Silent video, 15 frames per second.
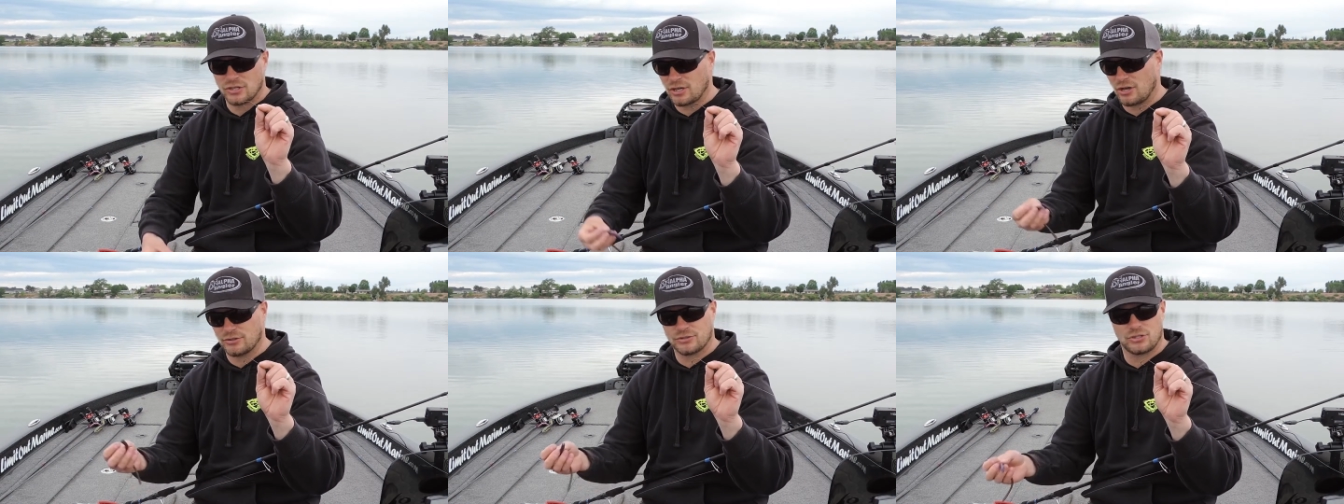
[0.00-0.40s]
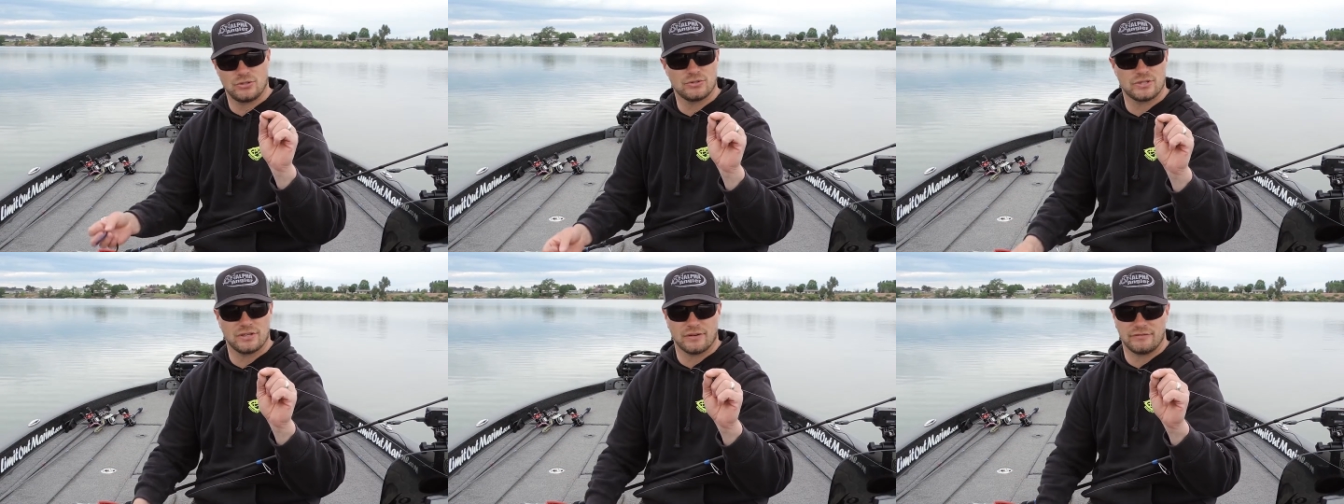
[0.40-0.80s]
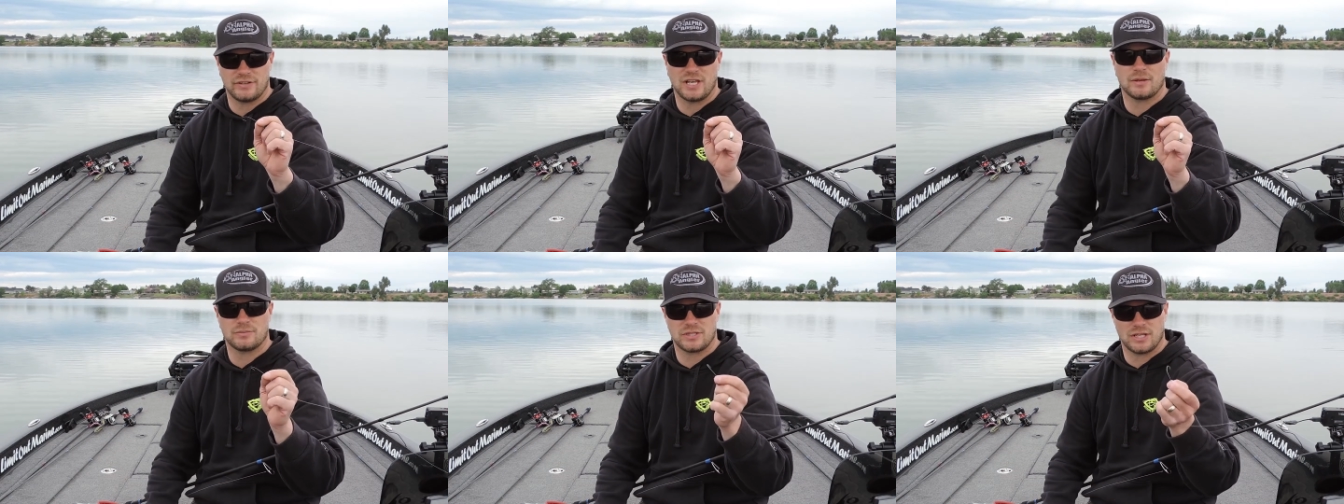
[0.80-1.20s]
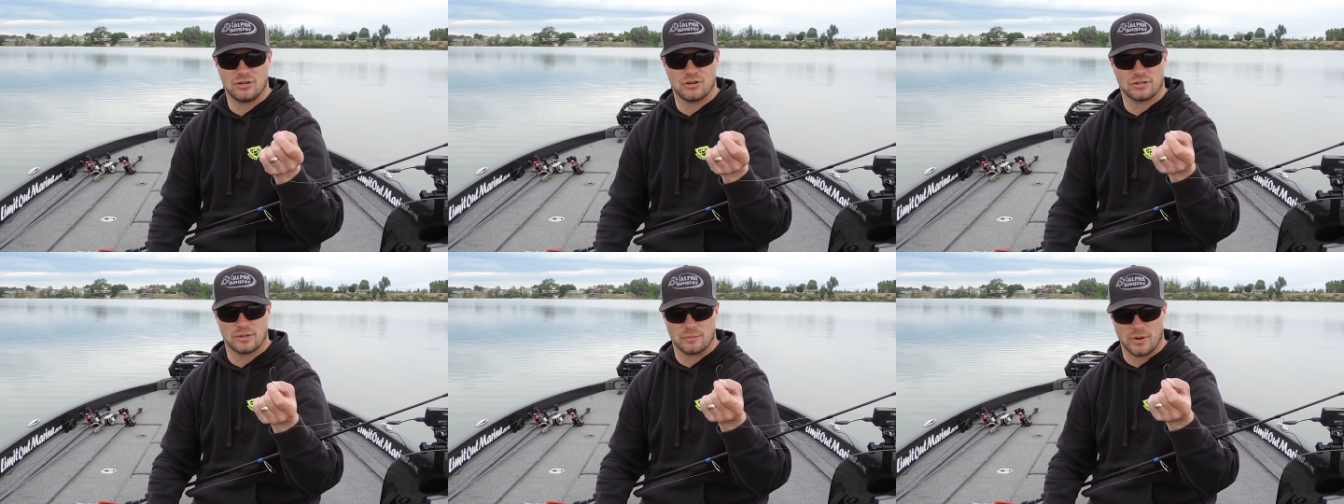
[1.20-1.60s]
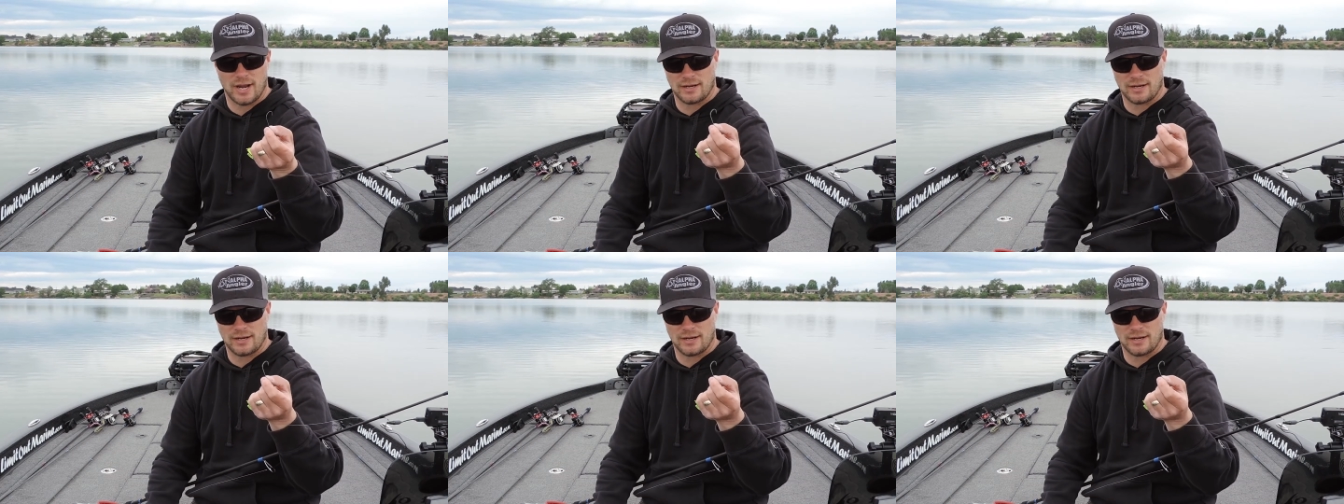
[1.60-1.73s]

You can also use the VMC hook that